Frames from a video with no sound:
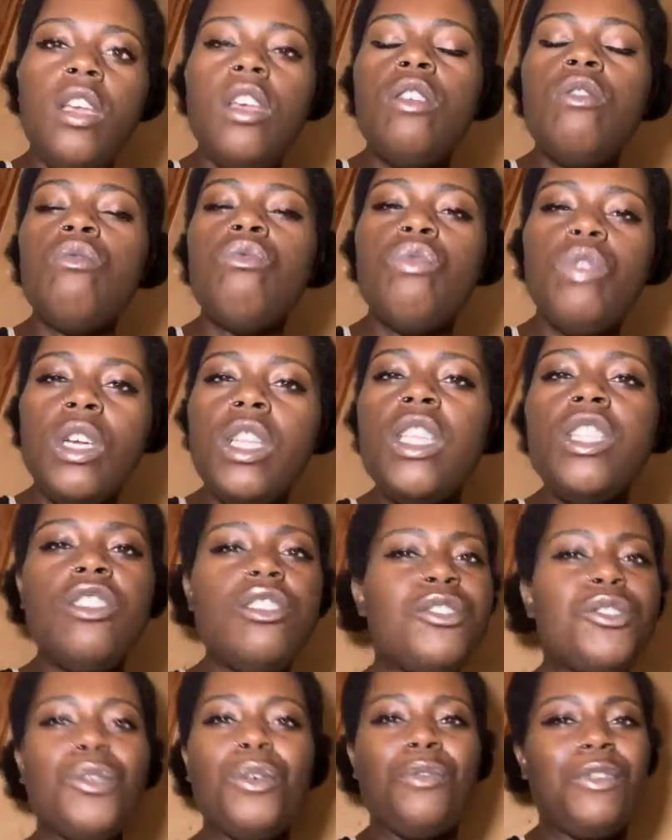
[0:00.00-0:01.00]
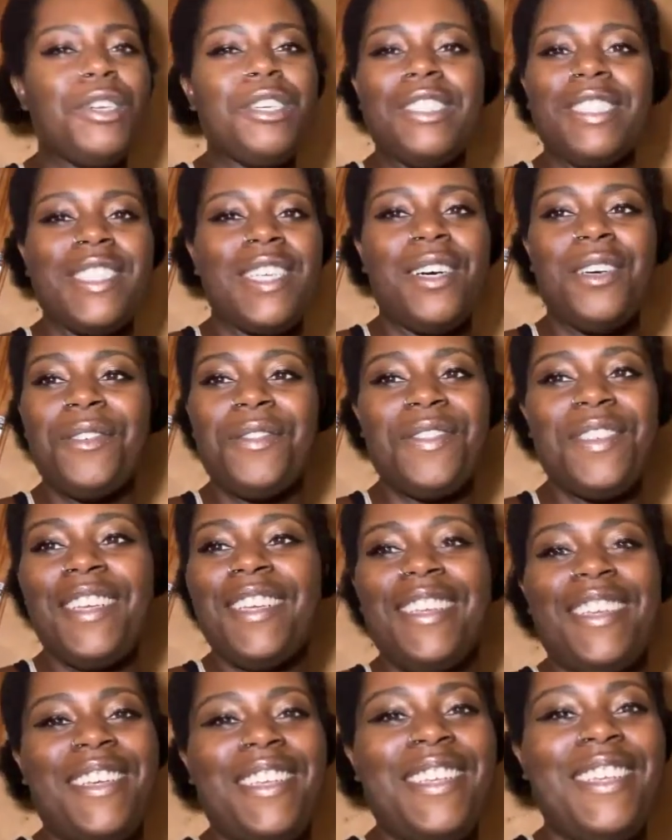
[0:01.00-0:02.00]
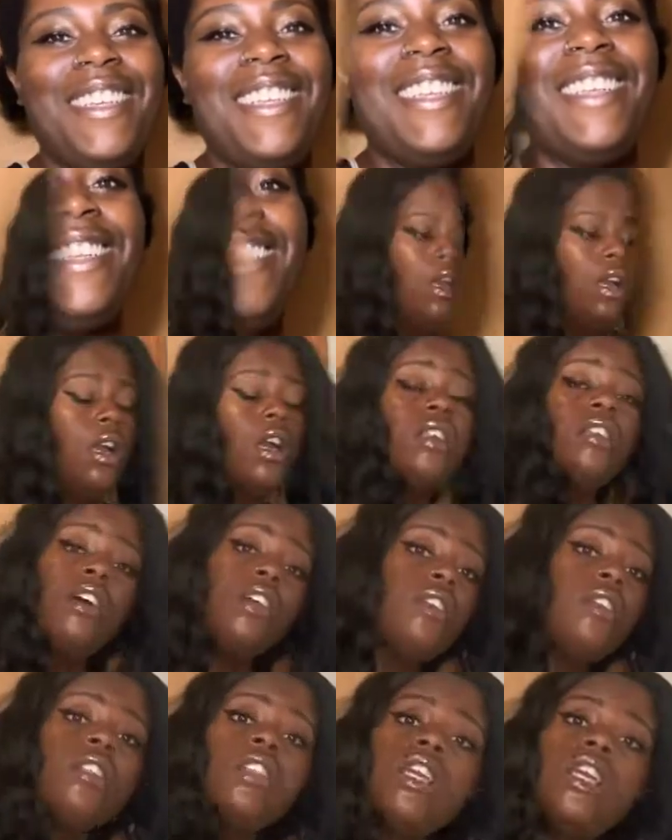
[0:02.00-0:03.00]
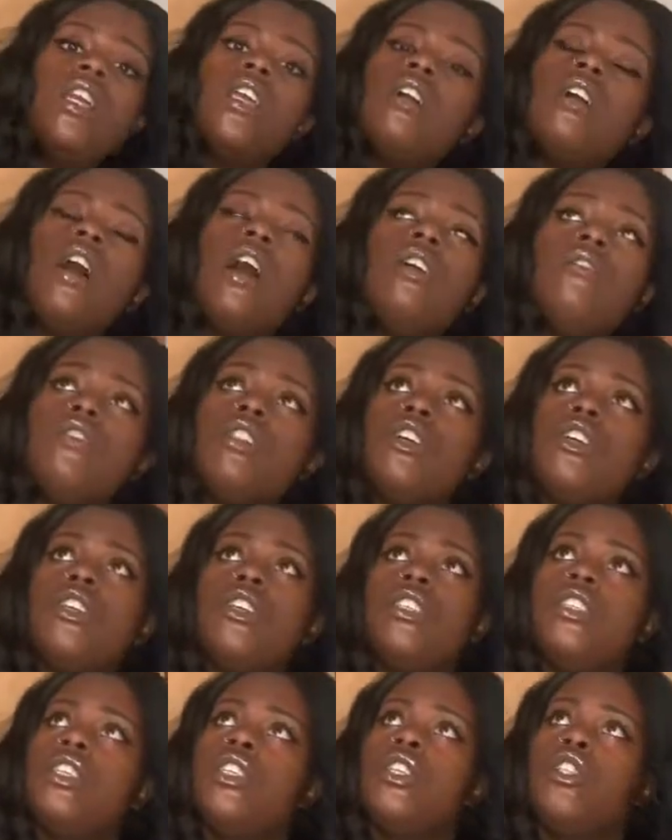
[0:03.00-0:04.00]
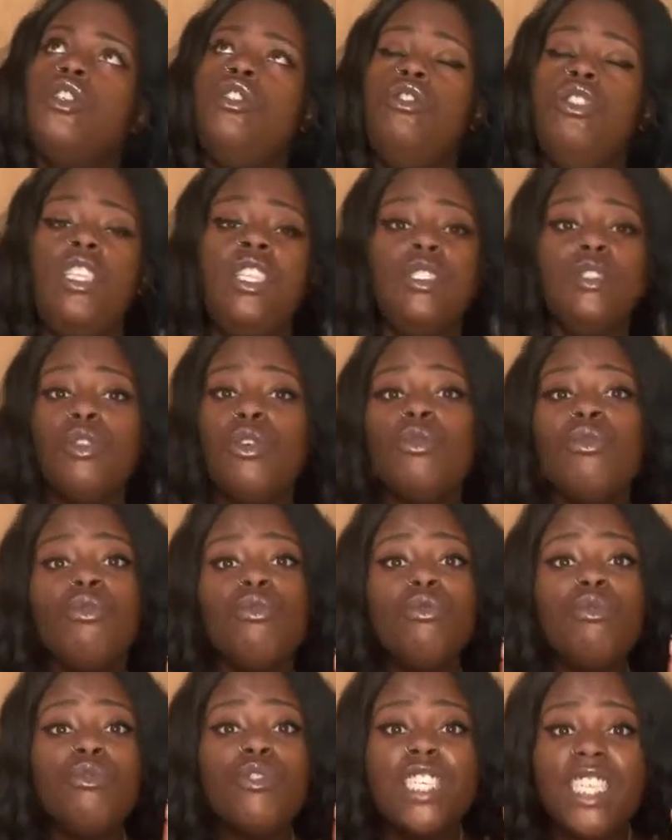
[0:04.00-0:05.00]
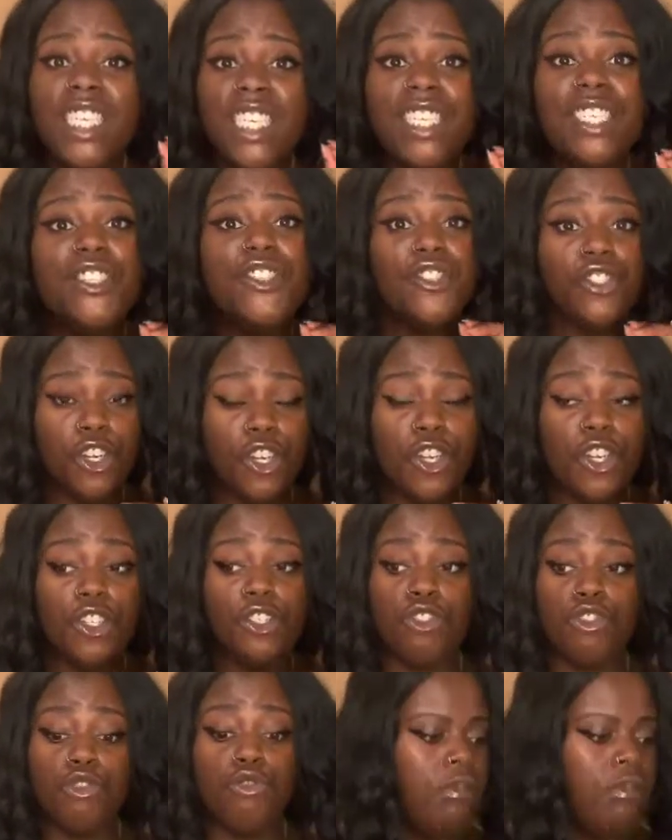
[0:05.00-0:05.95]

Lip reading: really just do it for yourself. Another thing I've learned, you need to research, I